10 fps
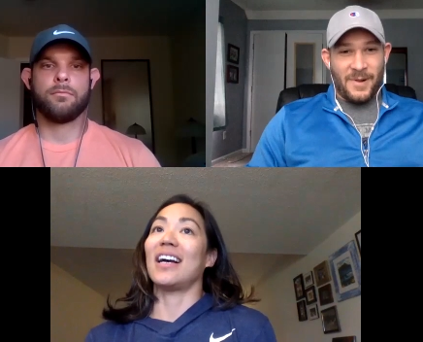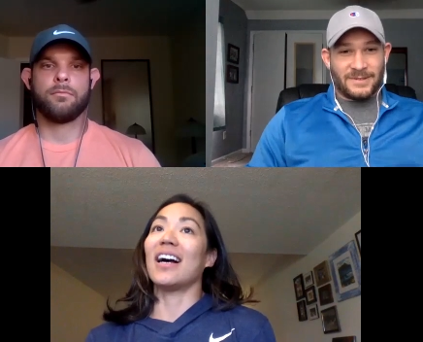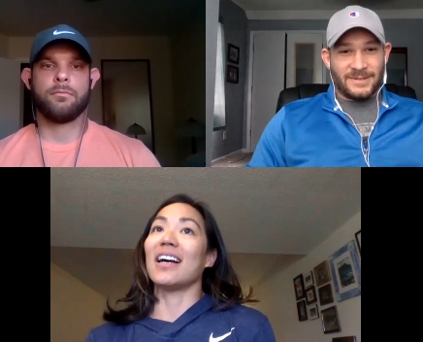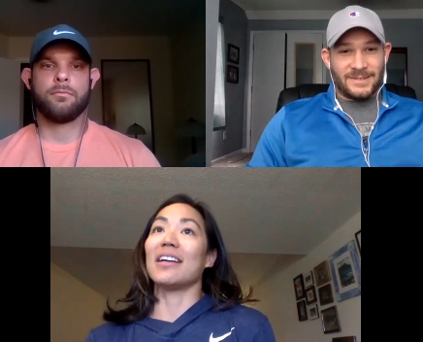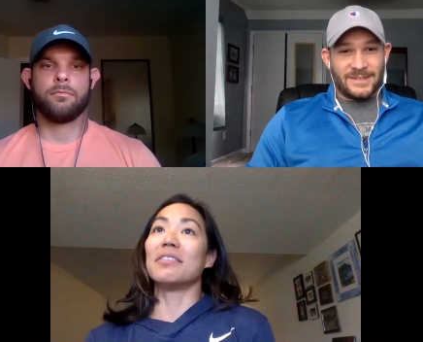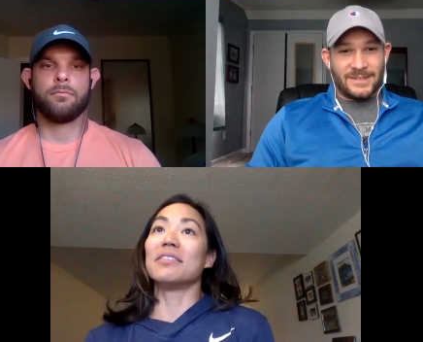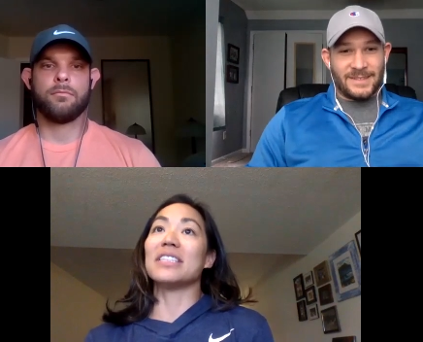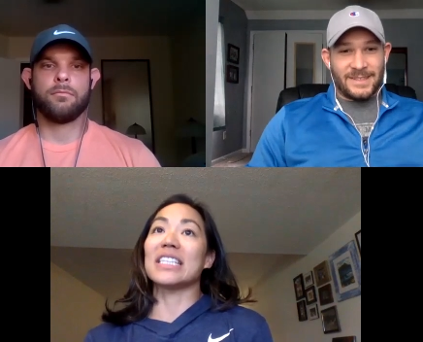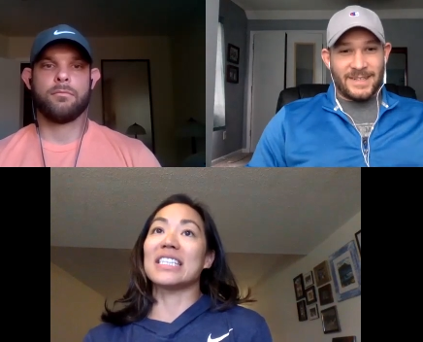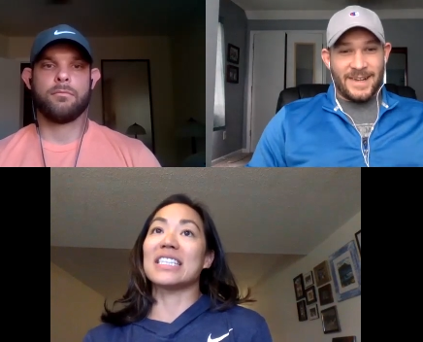Speaker 1: uh, it
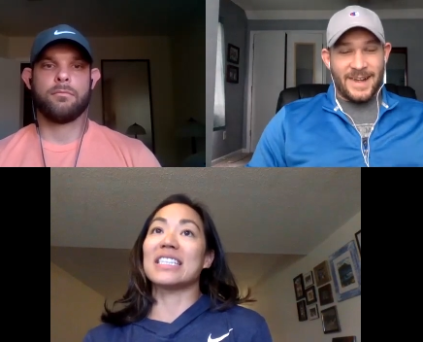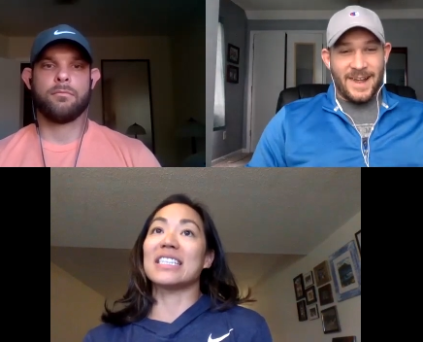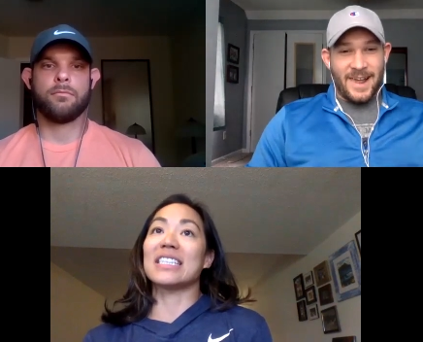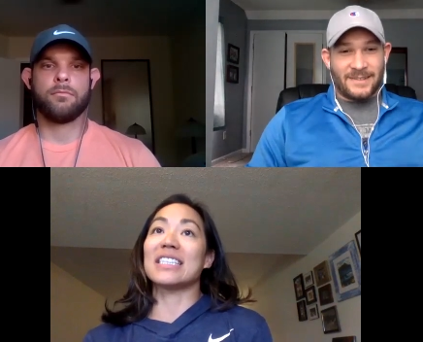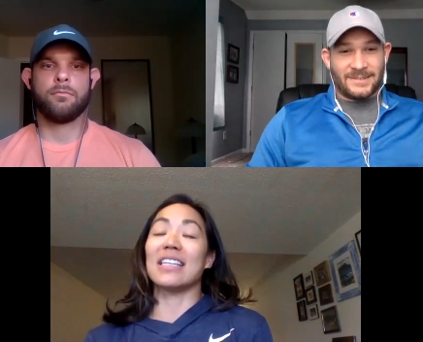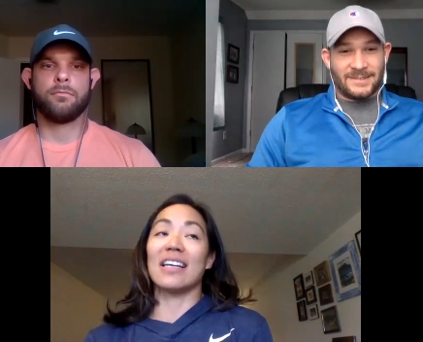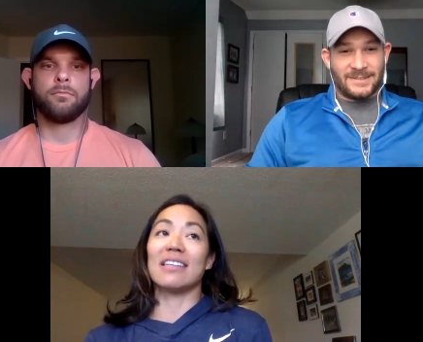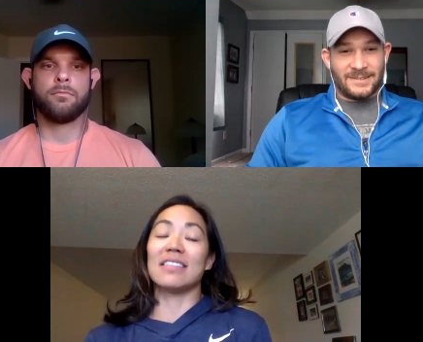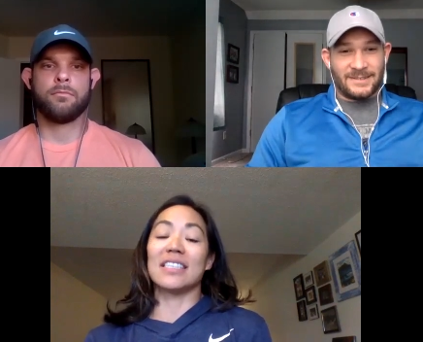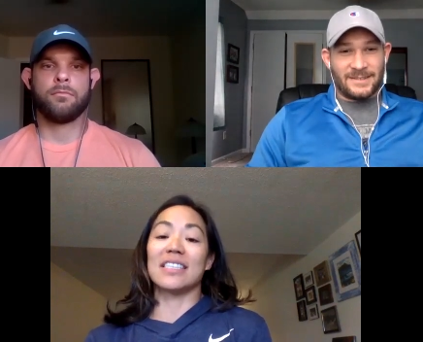was ex-
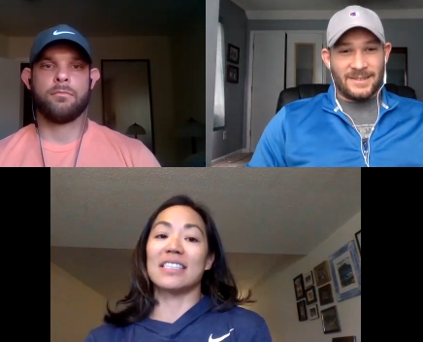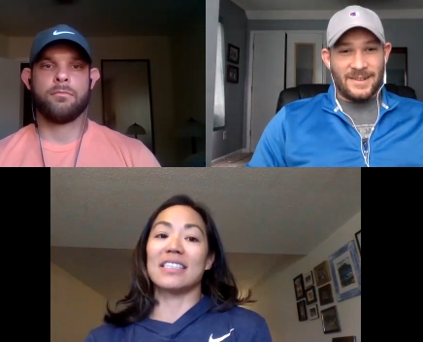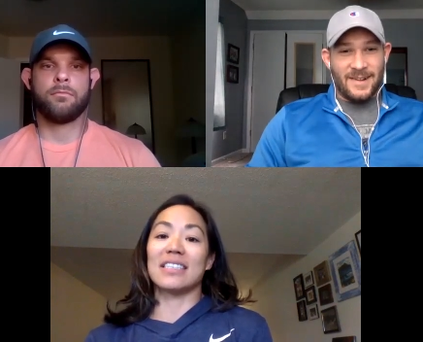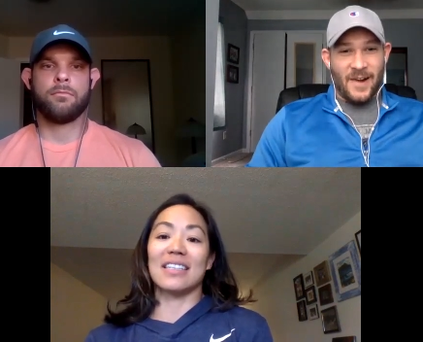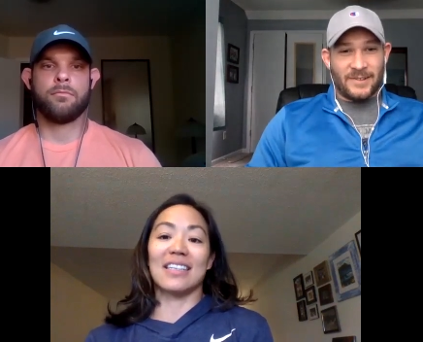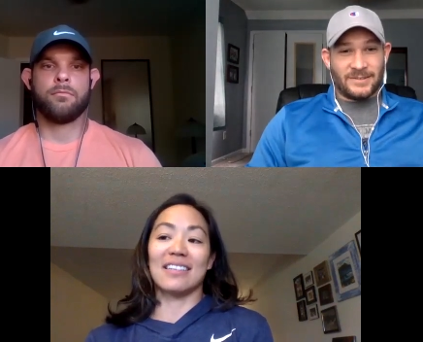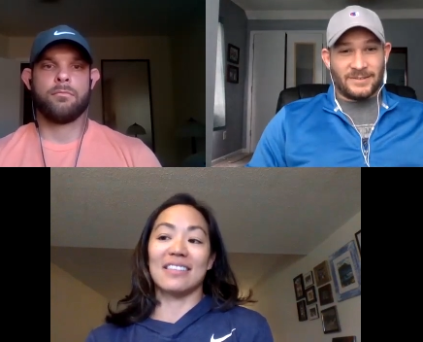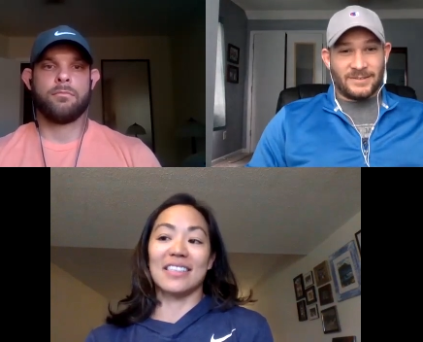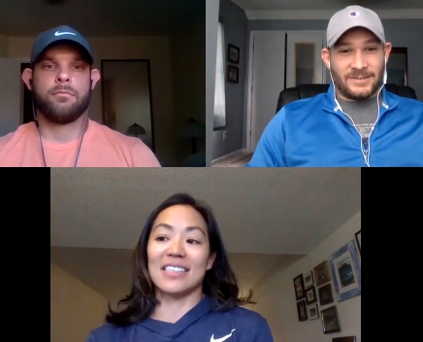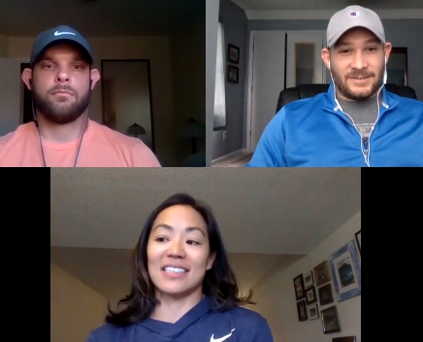it was it
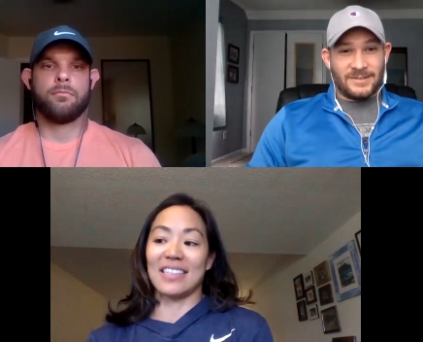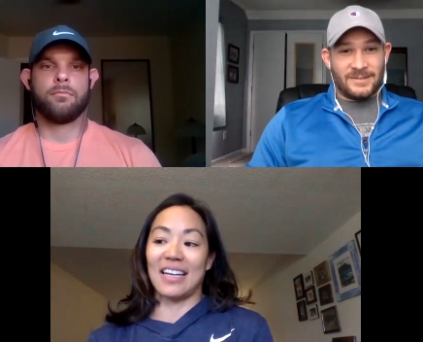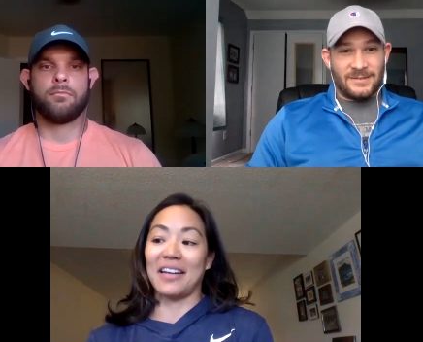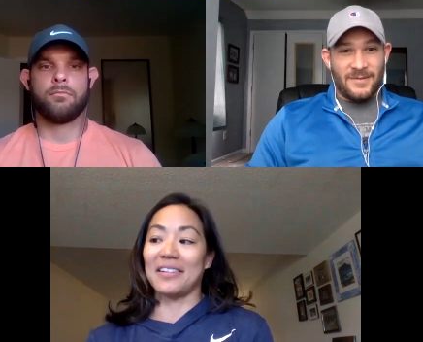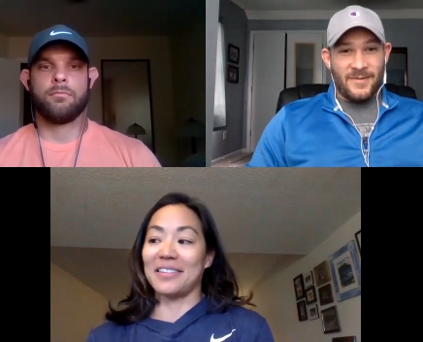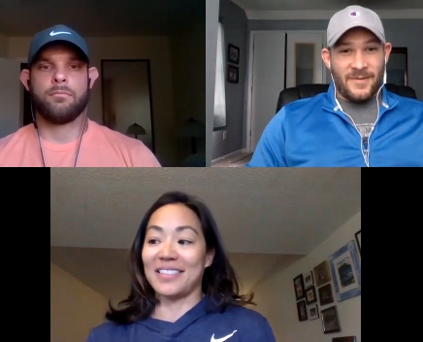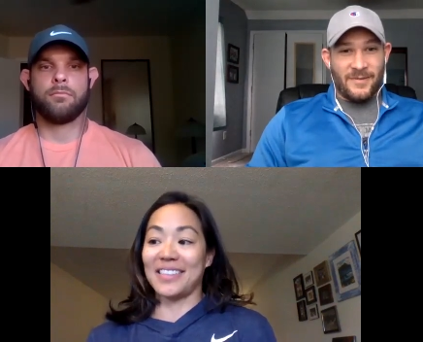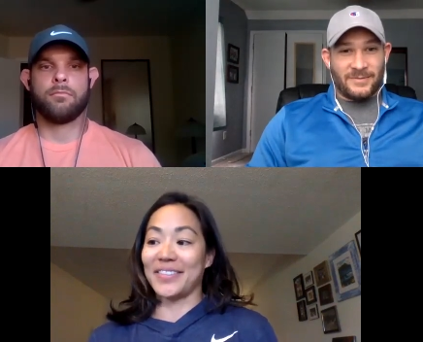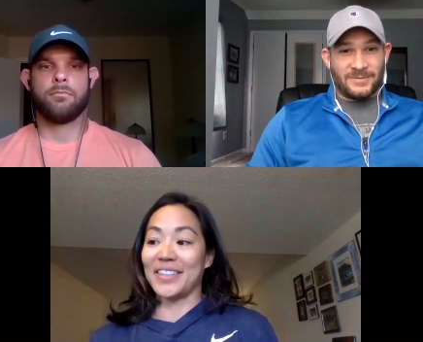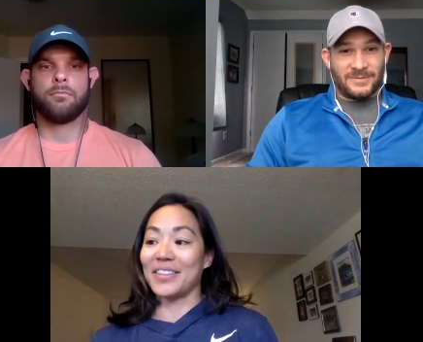was I
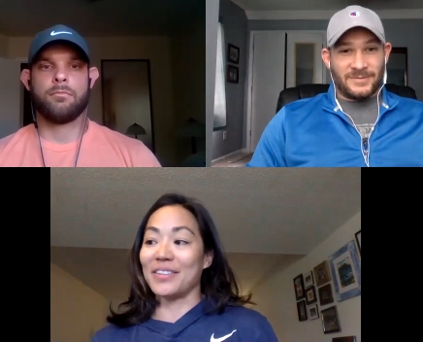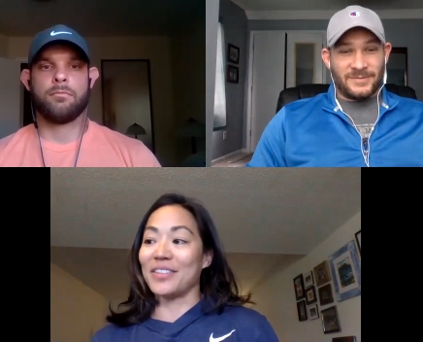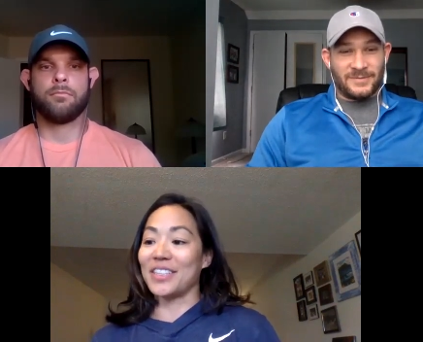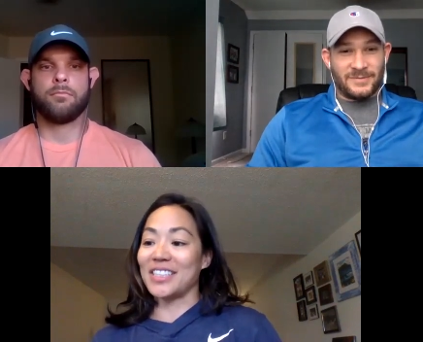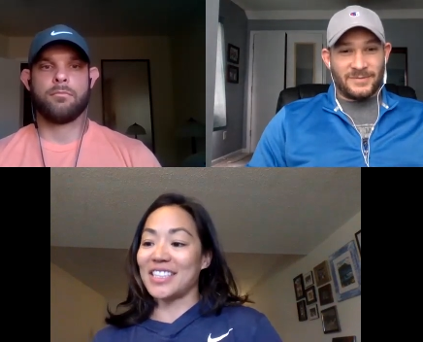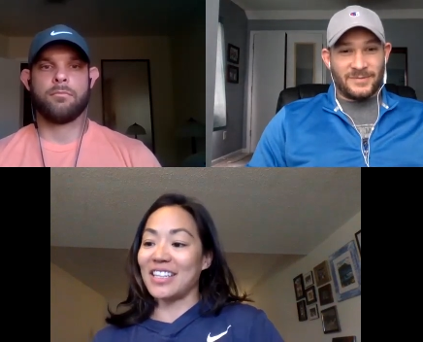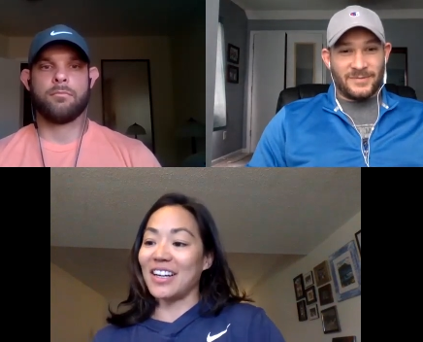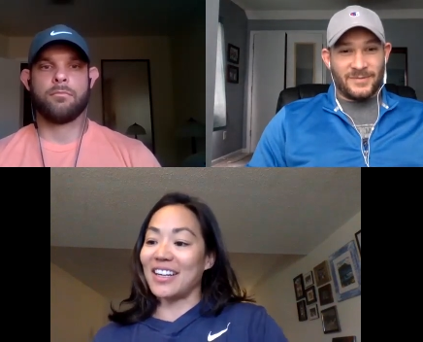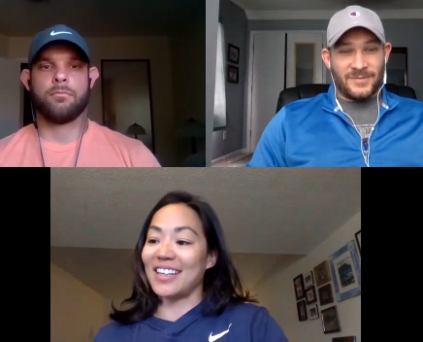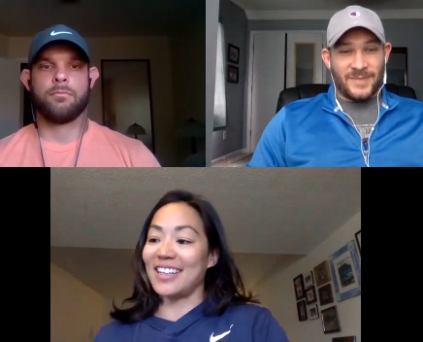don't even know where to
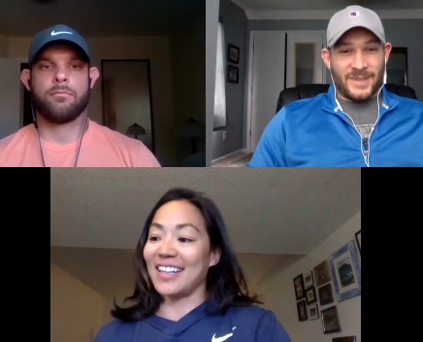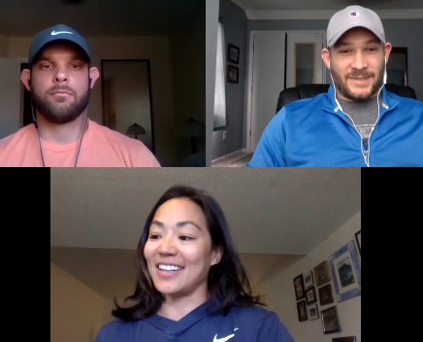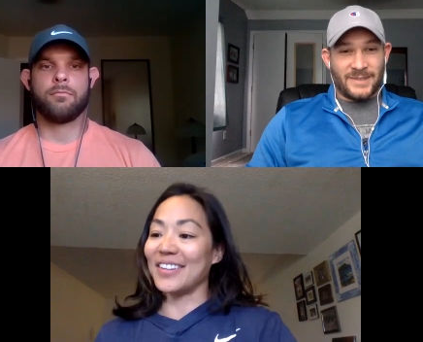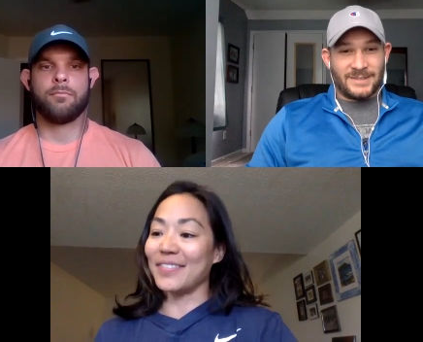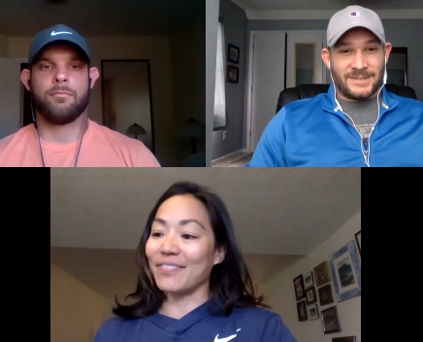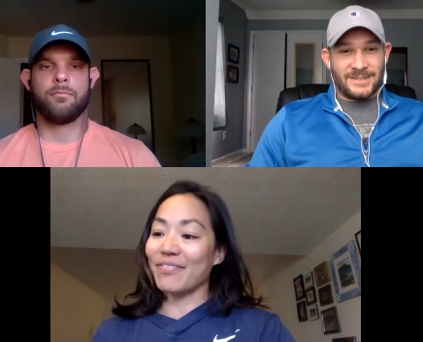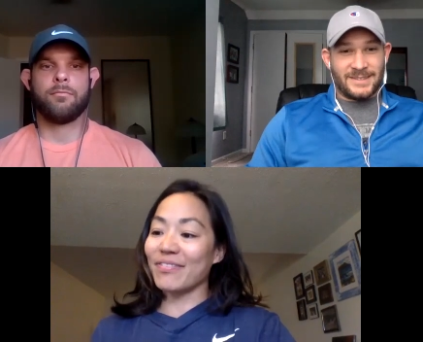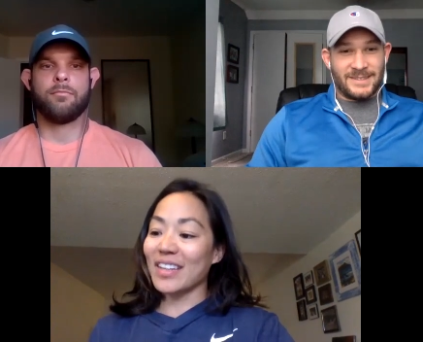start. Um,